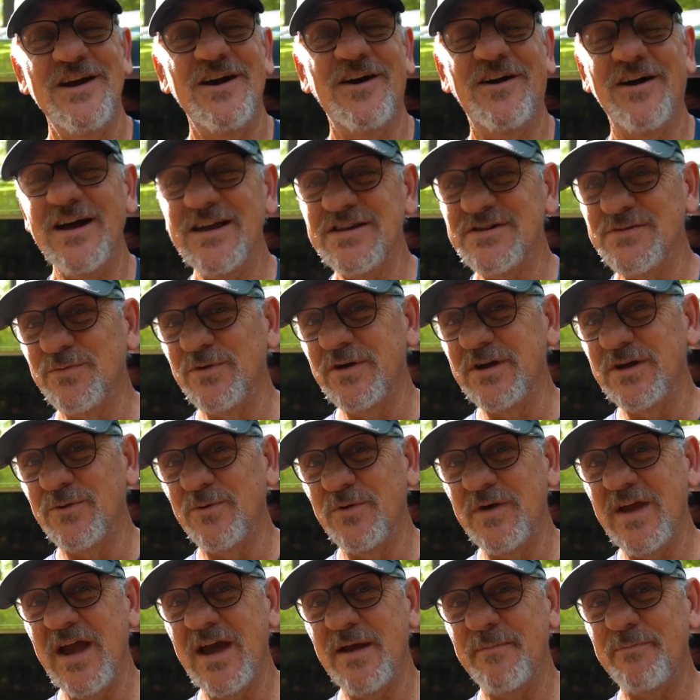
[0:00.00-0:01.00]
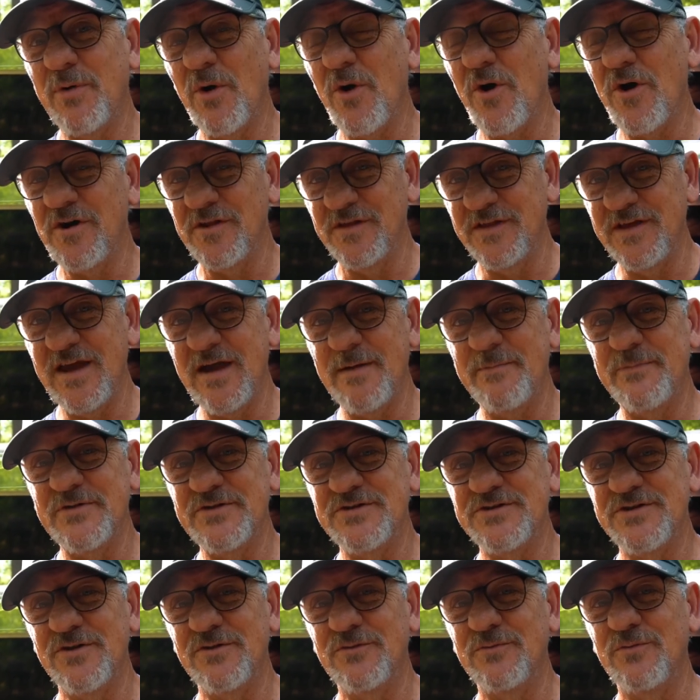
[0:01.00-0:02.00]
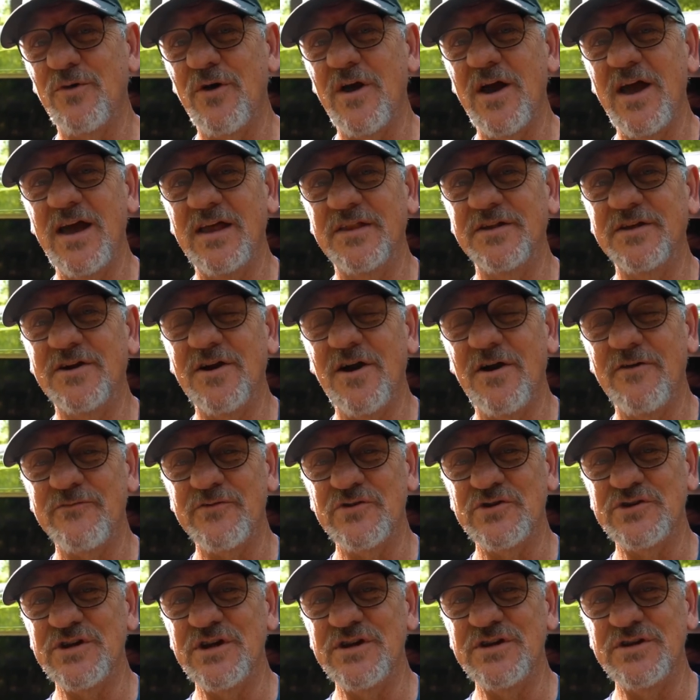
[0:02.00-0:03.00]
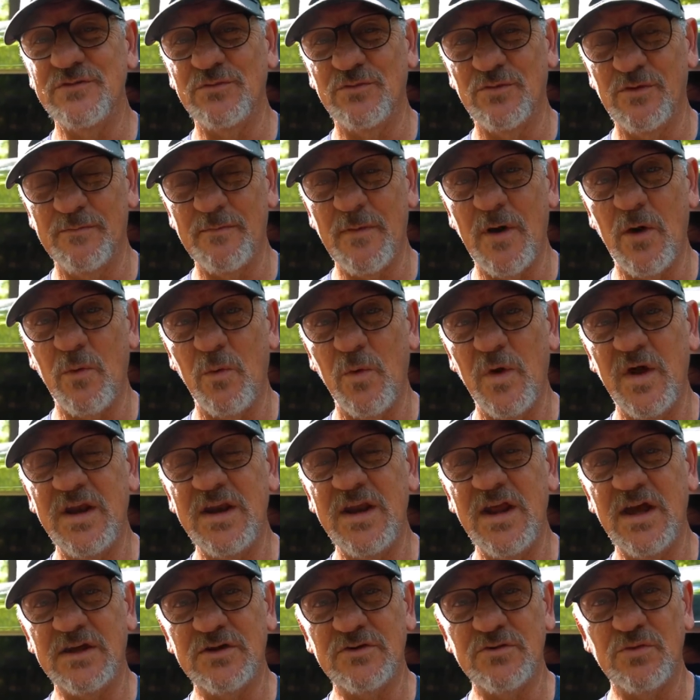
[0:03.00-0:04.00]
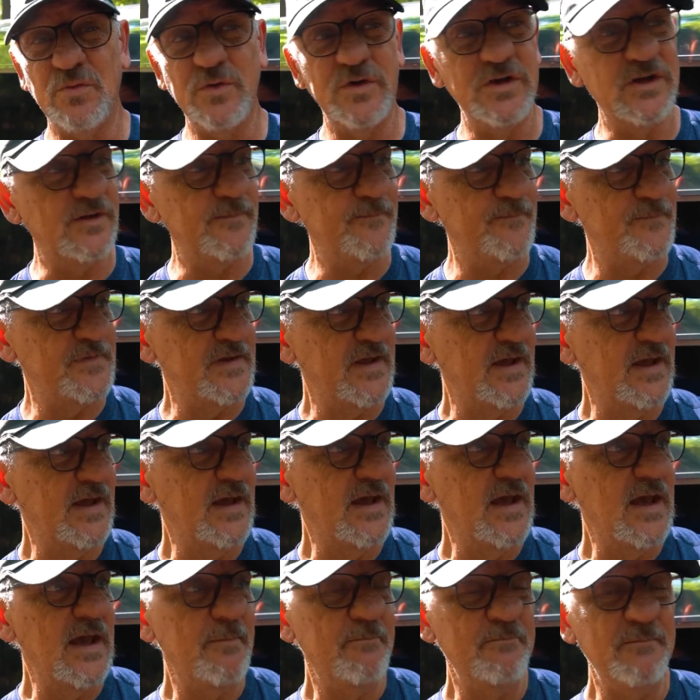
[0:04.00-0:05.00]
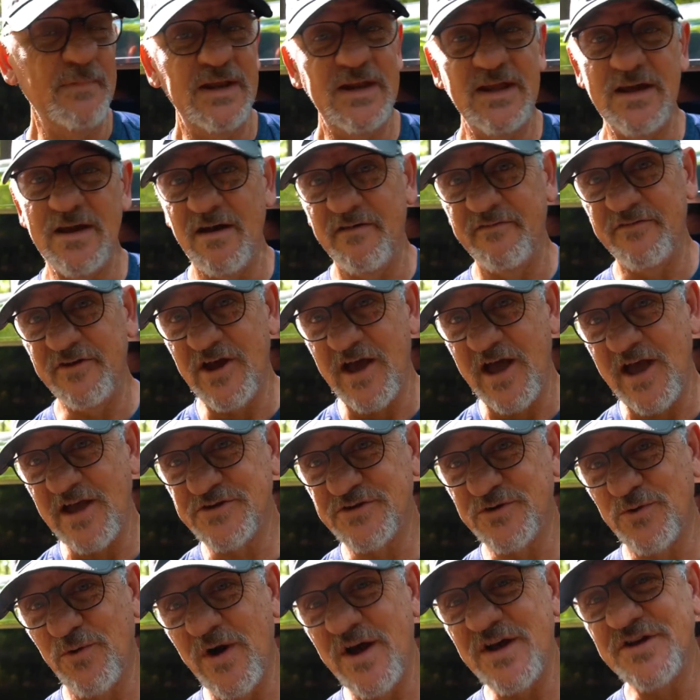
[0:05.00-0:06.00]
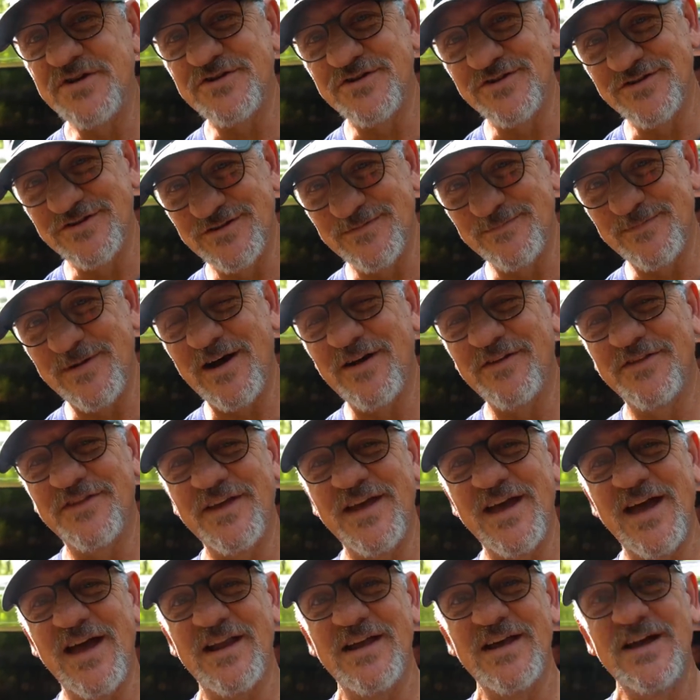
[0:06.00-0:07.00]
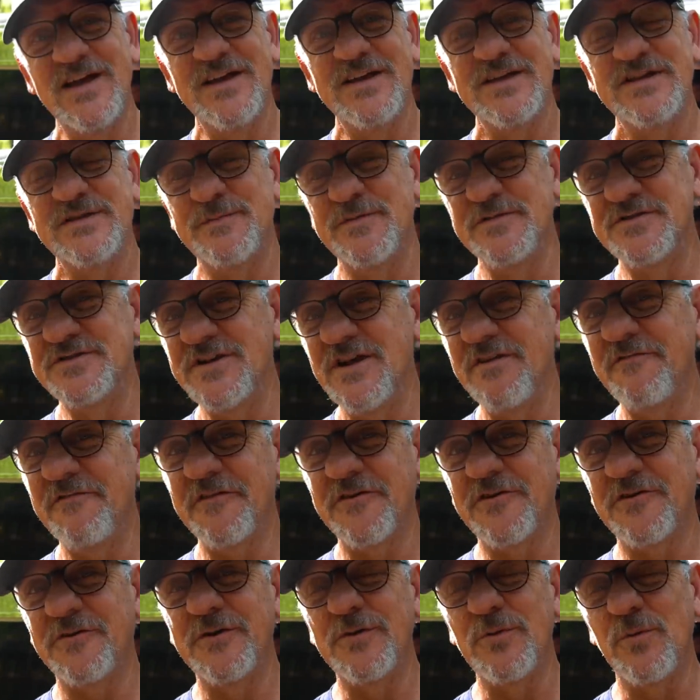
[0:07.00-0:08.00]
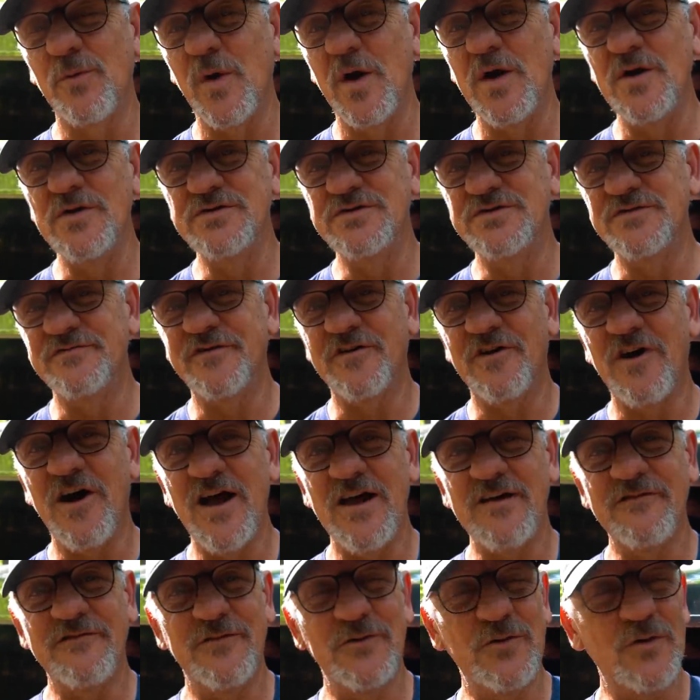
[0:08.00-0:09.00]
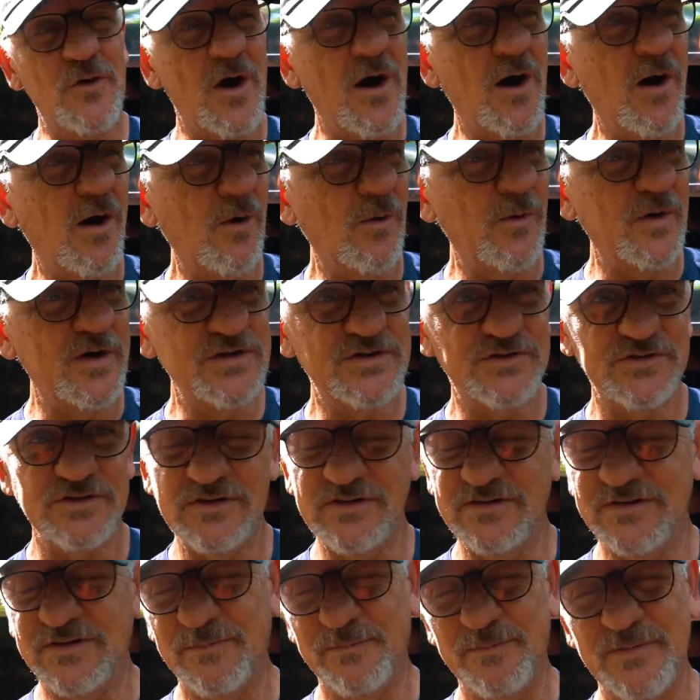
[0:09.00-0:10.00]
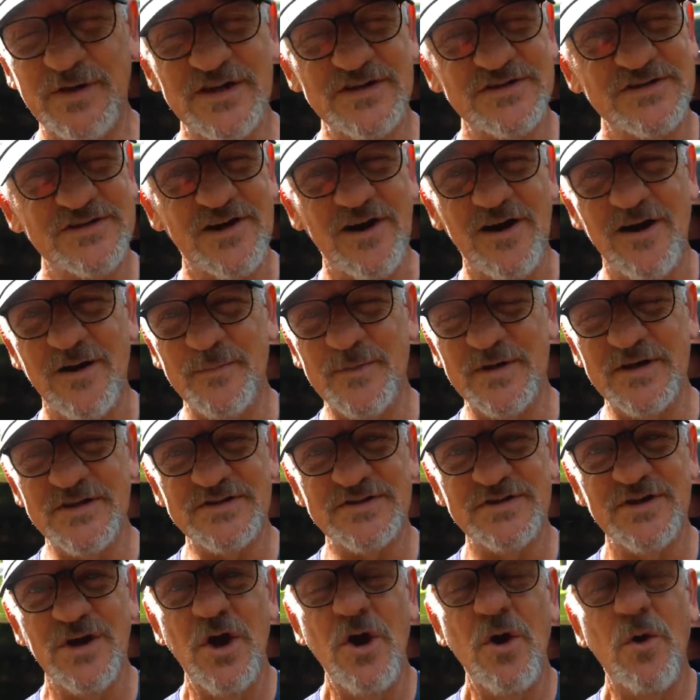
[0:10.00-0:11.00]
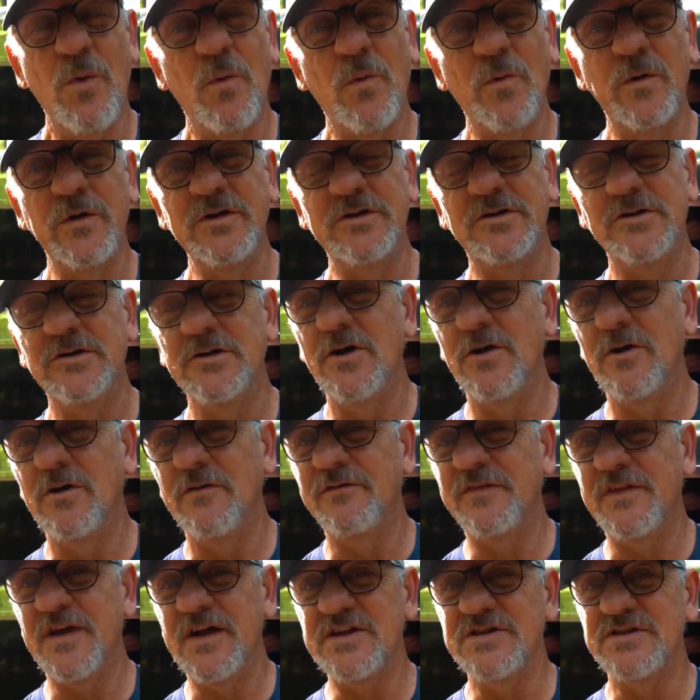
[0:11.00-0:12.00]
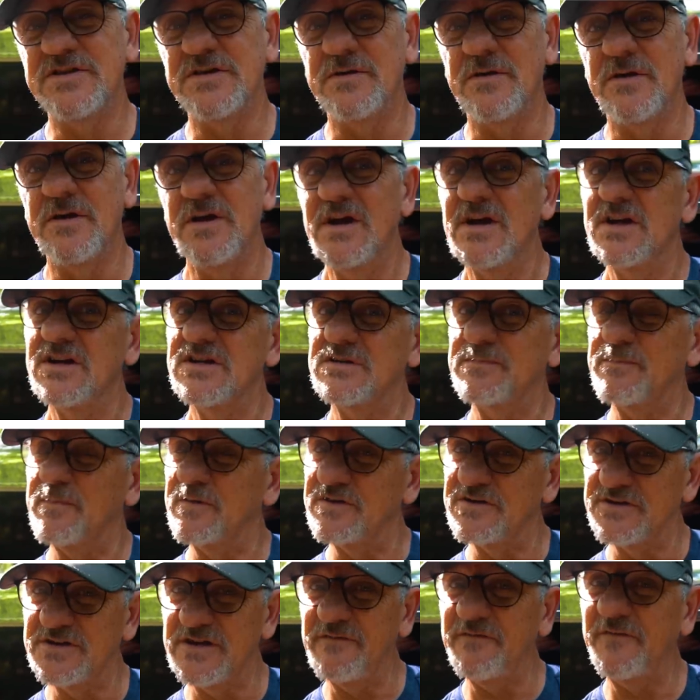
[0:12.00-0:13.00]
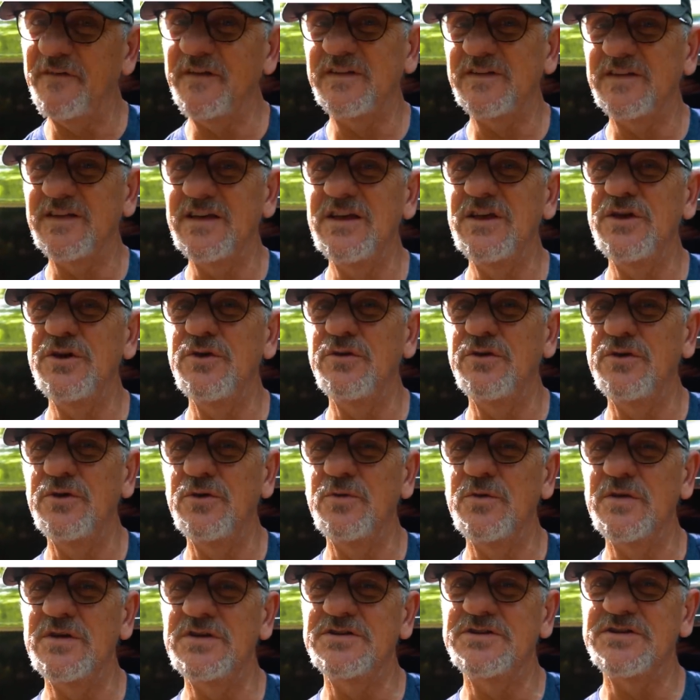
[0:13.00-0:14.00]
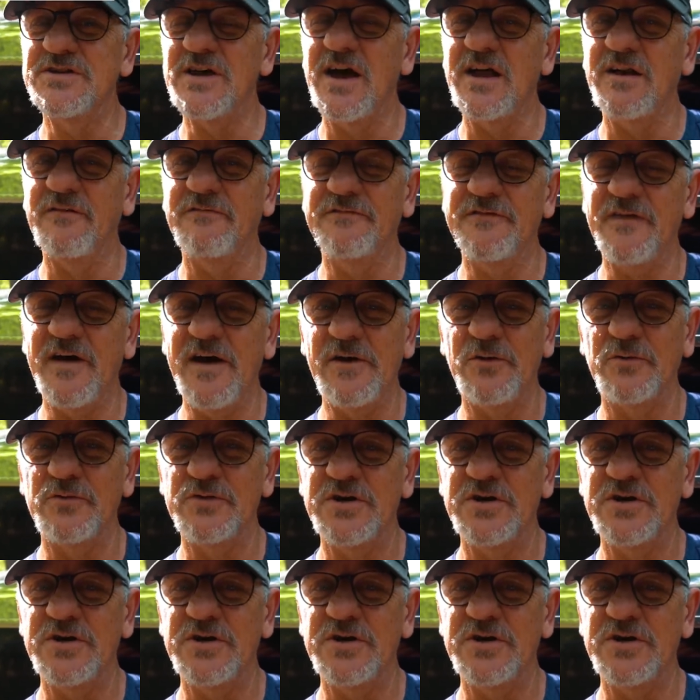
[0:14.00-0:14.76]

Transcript: Last week we had part of the episode where I had the conversation with my redneck twin. Many of you asked questions about that, specifically Roads of Life, who always leave the best comments. Wanted to know if that's a specific thing you do inside of Final